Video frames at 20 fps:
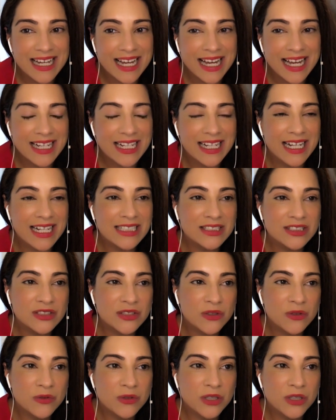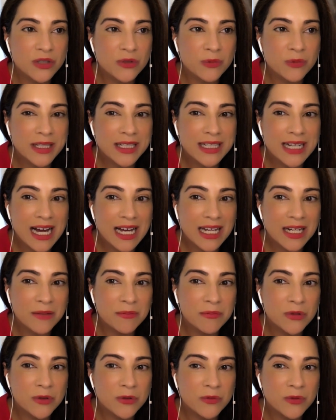and, and so you know we got to
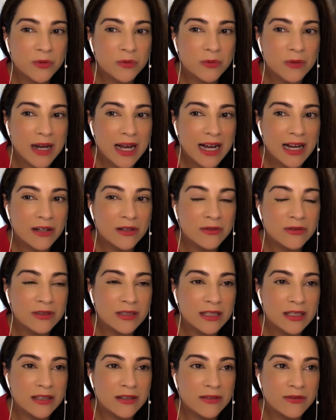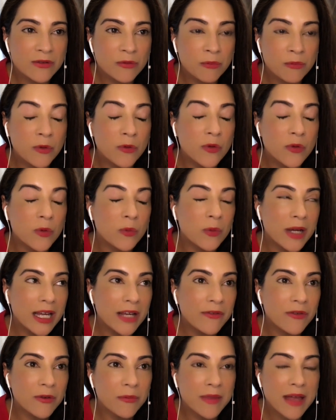move around move
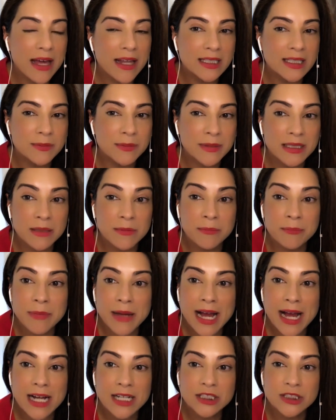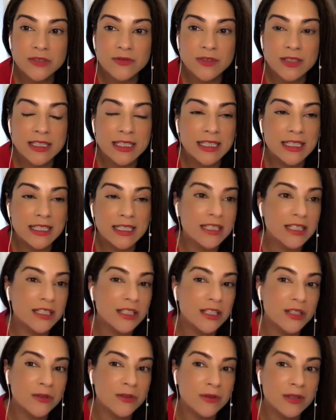away from that as being a badge of the you
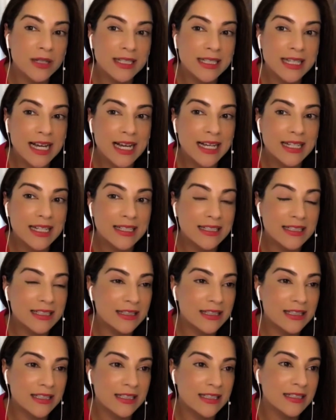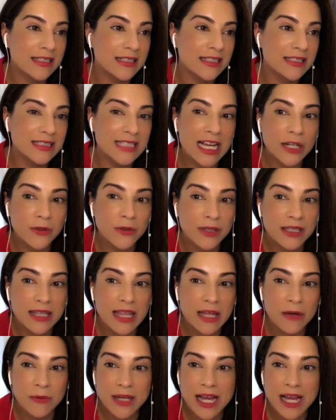know again the integrity
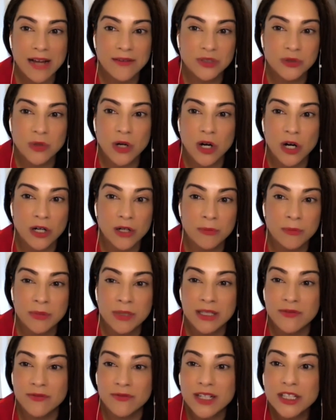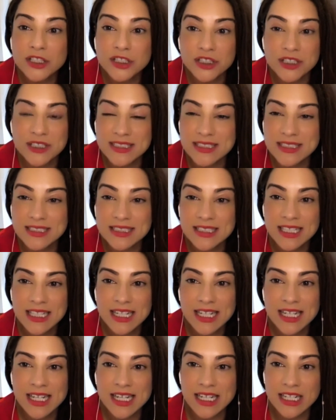that we have to our convictions
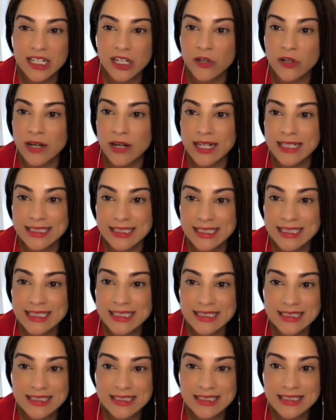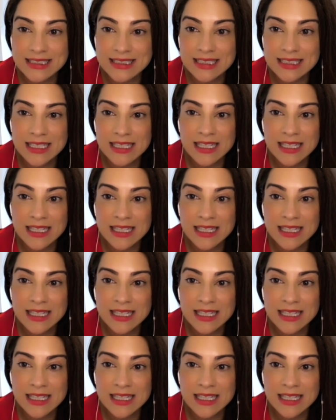and our ideas